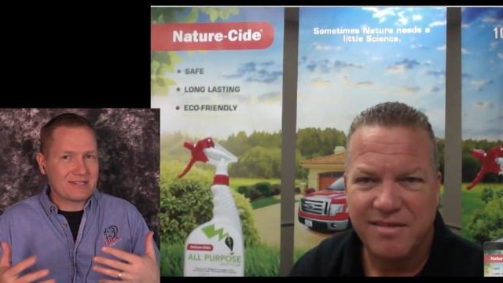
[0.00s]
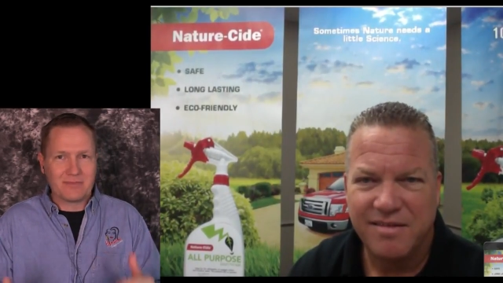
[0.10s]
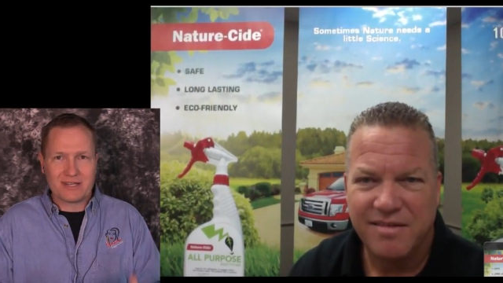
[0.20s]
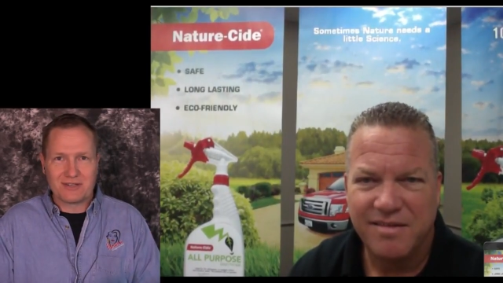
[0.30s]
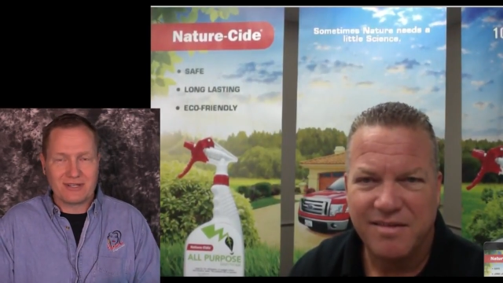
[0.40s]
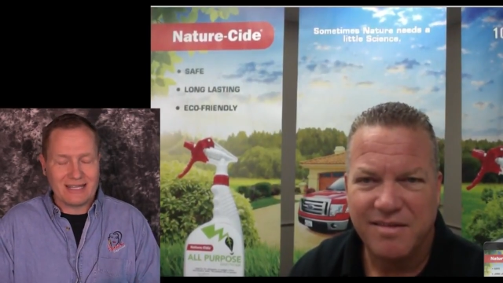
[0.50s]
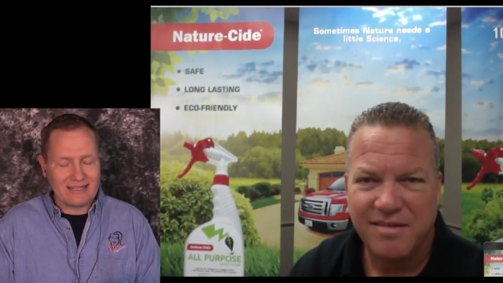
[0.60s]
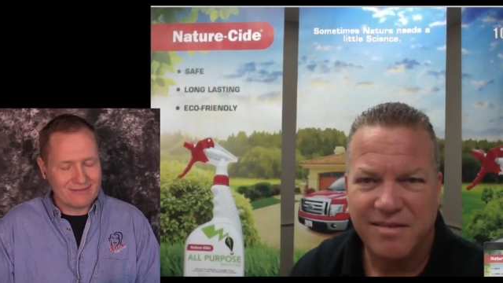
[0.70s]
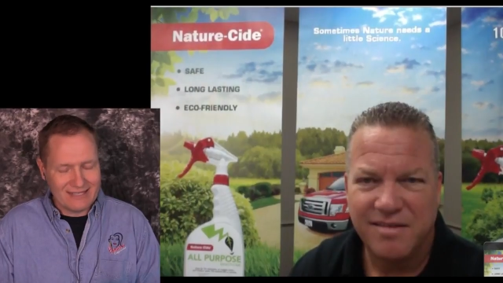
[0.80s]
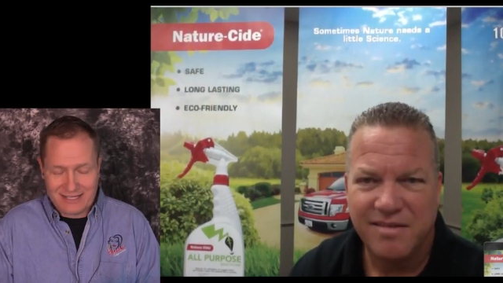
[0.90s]
Speaker 1: out of Minnesota,
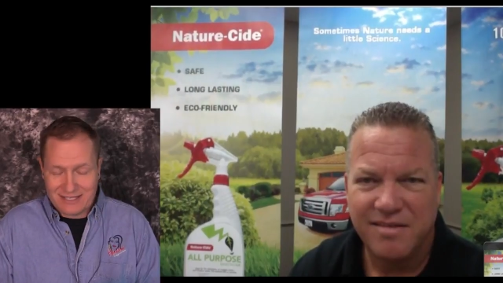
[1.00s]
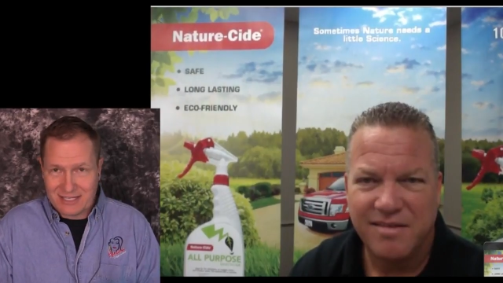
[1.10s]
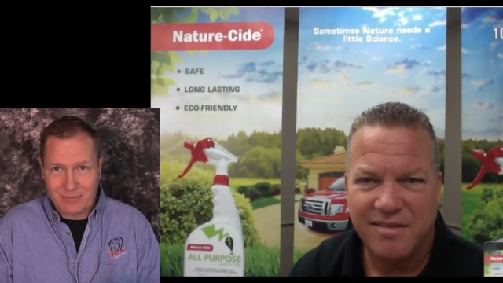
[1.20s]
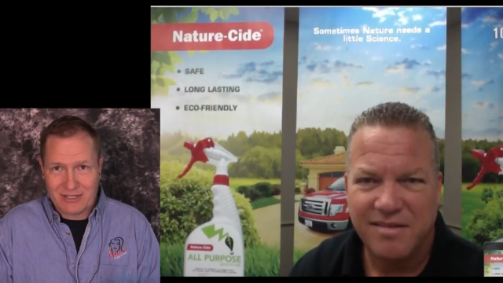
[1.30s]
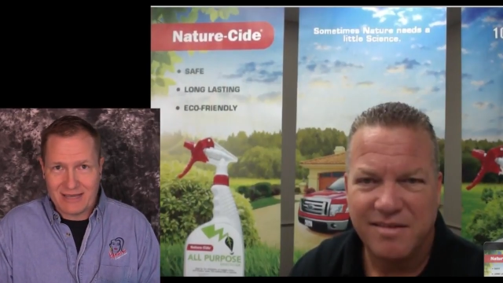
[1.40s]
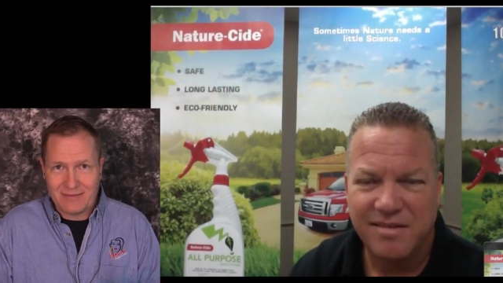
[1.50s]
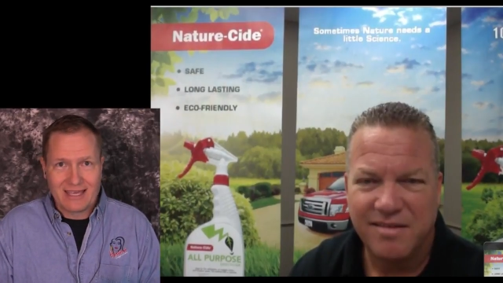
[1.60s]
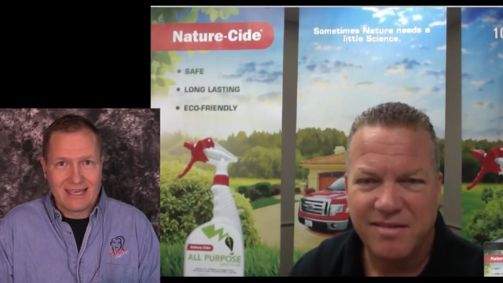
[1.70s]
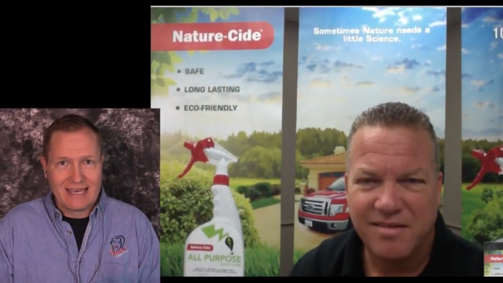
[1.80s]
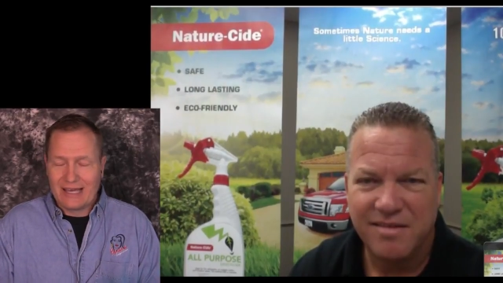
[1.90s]
and in the summertime,
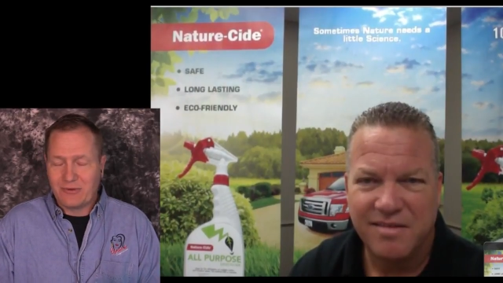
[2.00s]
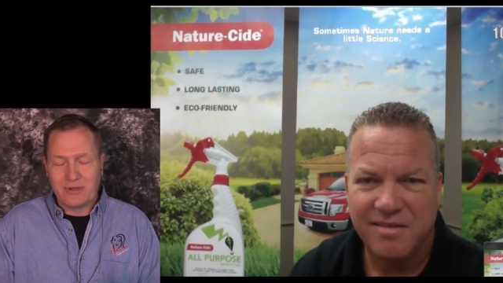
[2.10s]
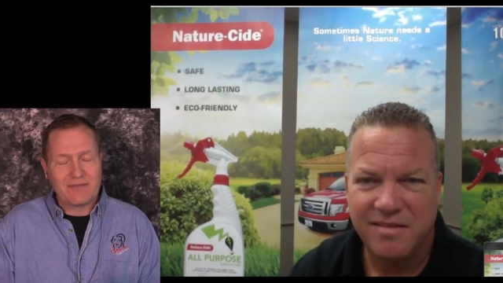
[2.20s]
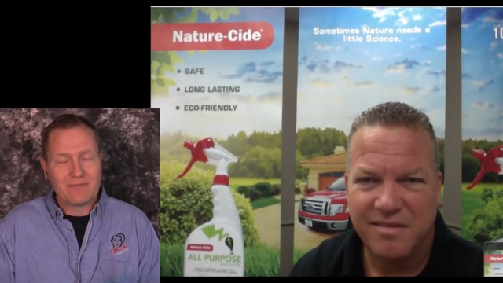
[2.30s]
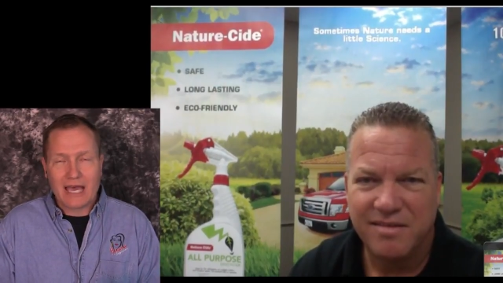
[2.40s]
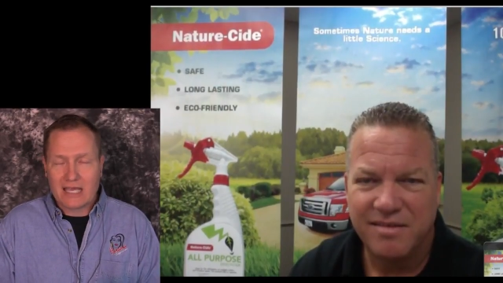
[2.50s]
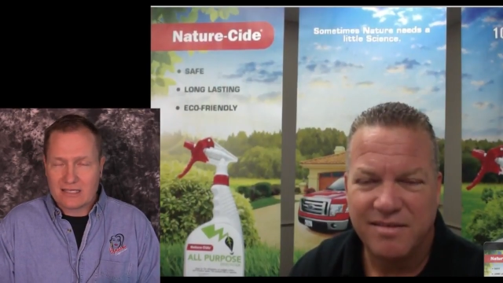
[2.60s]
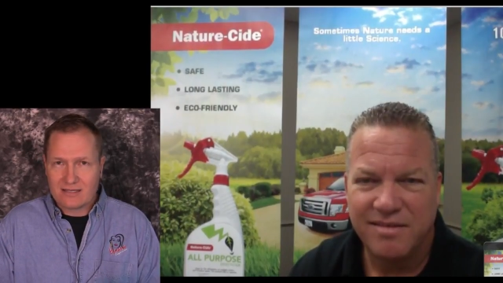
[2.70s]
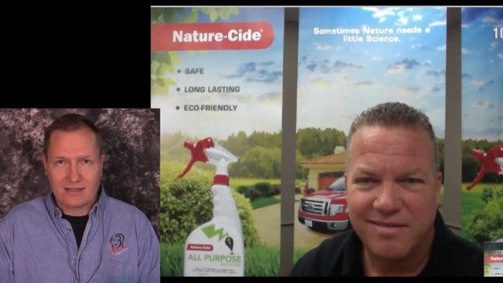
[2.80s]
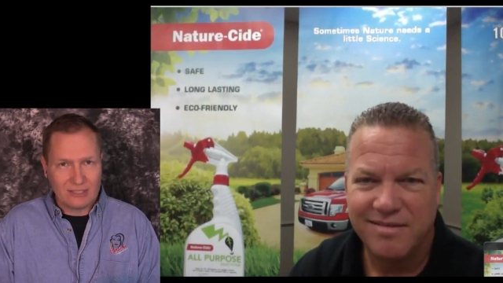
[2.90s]
we have
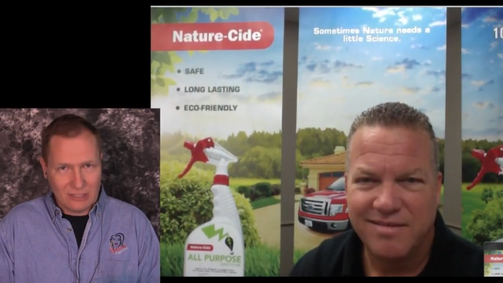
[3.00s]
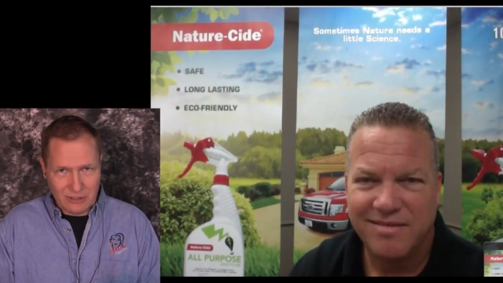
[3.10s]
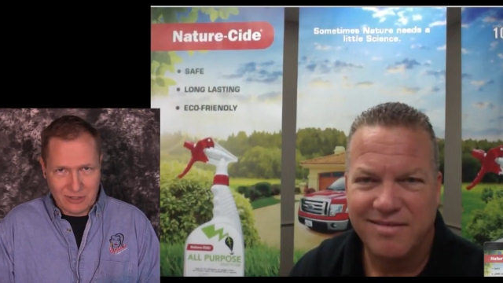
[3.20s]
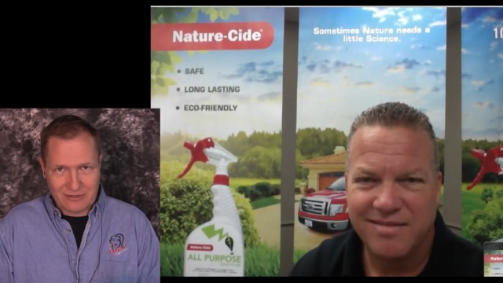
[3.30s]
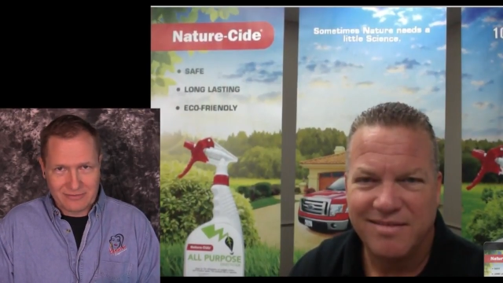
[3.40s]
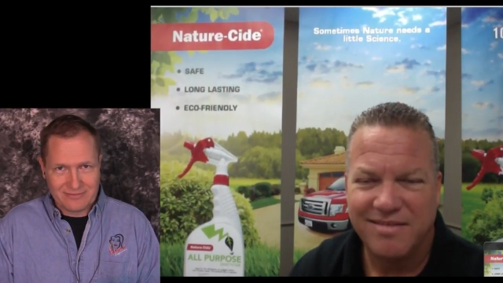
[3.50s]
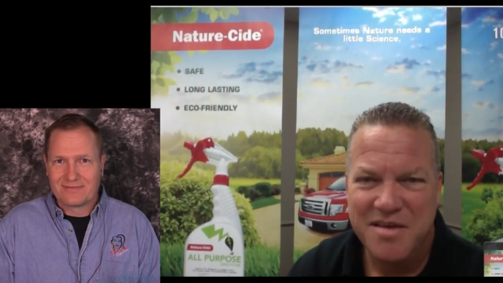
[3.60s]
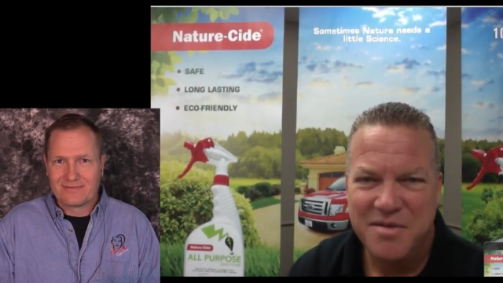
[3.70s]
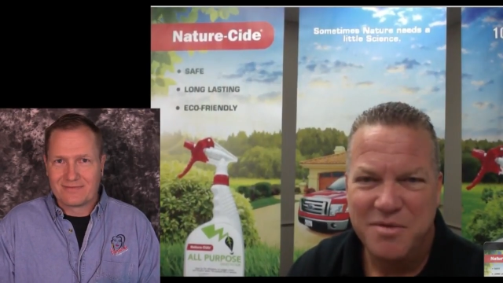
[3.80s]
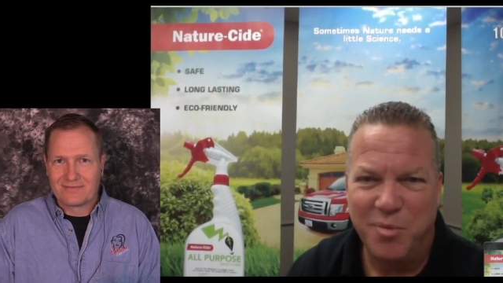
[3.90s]
pests galore.
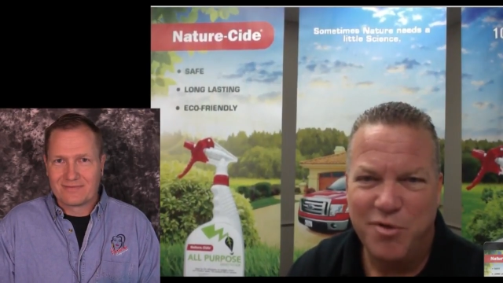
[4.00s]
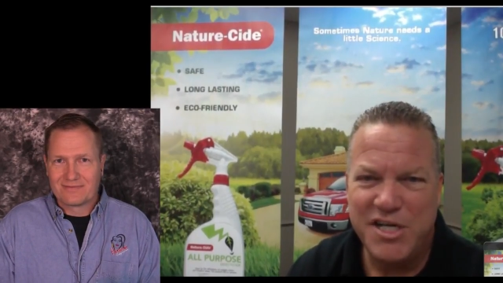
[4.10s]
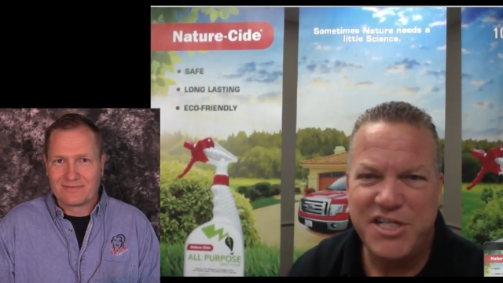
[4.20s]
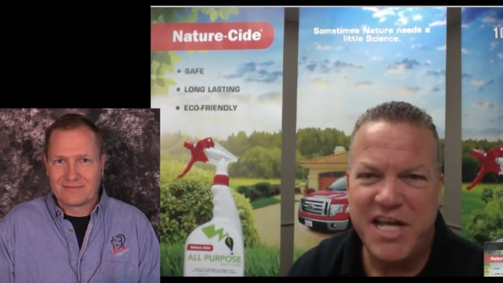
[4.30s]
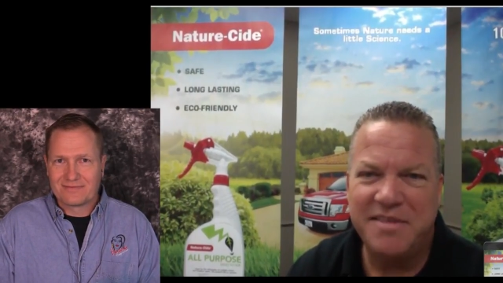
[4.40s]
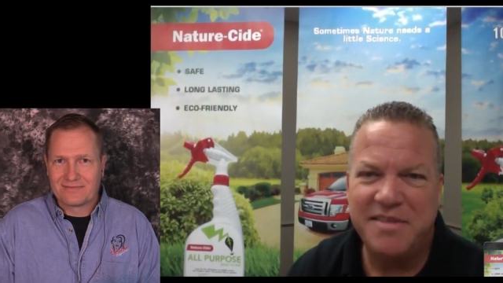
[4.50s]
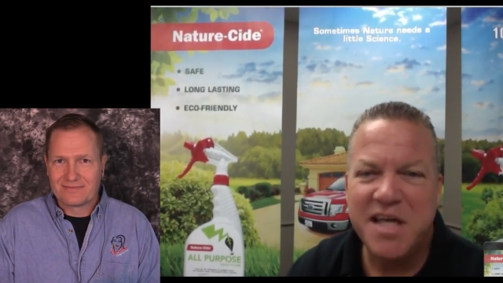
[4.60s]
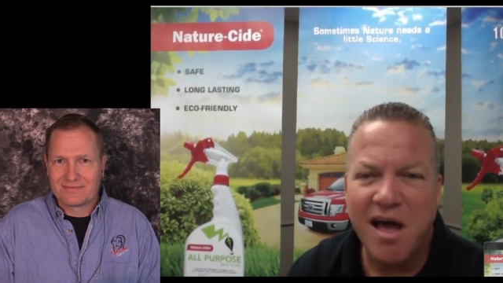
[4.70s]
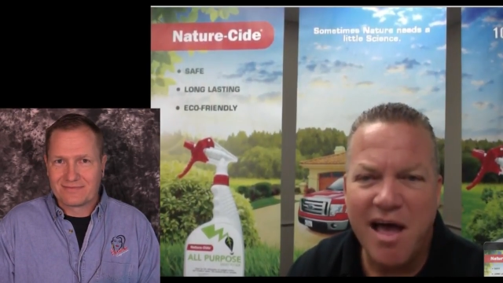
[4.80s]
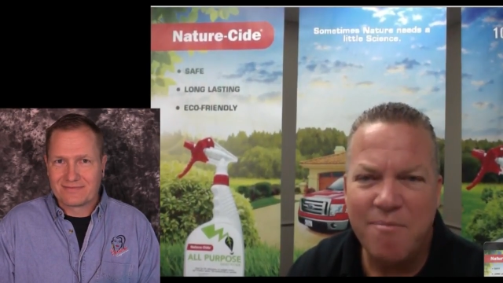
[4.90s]
Speaker 2: Well,
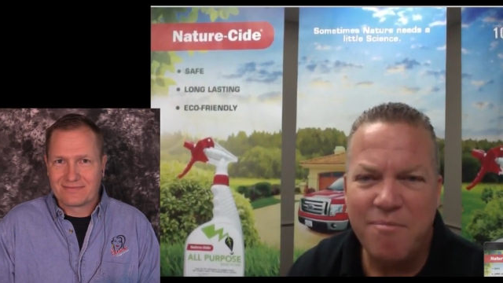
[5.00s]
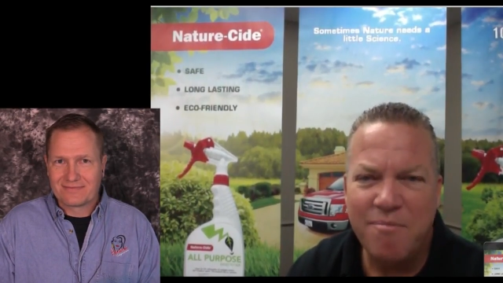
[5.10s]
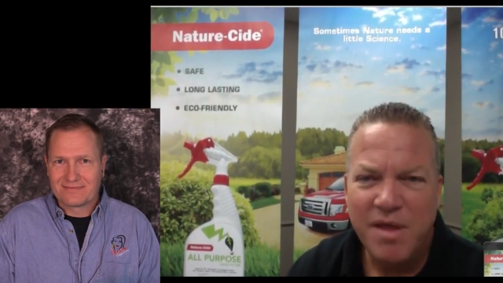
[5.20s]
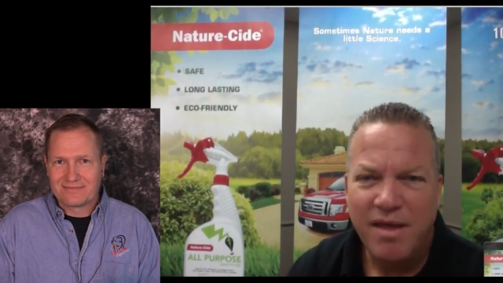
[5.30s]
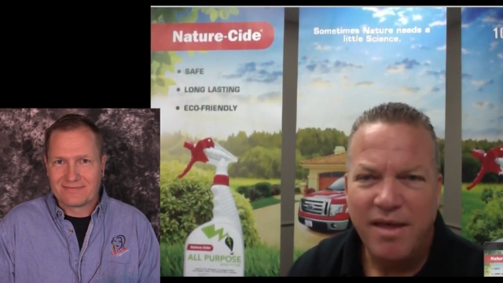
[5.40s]
appreciate the time,